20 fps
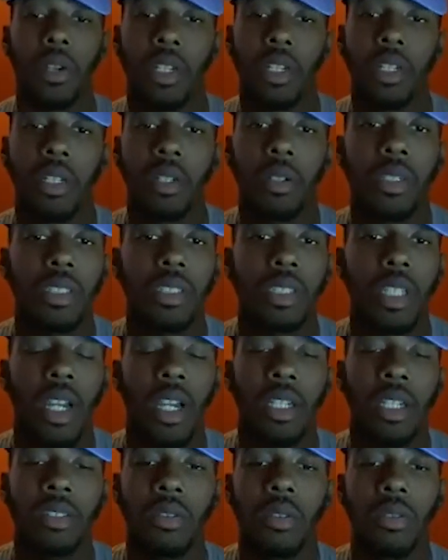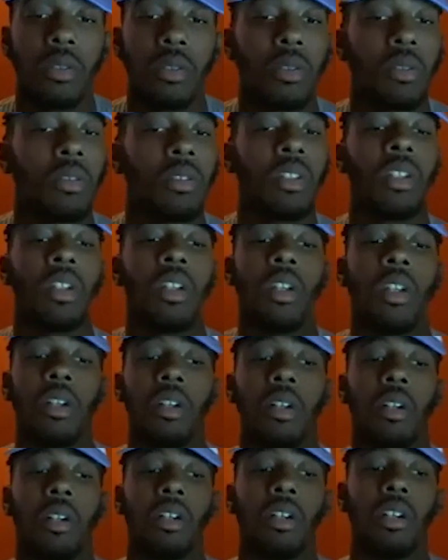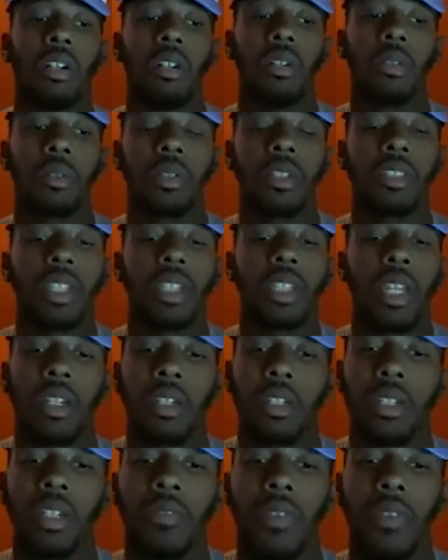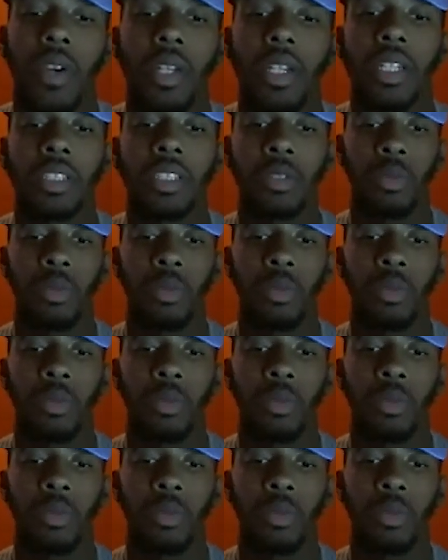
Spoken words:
grade to Creekside High School. Creekside had a good foundation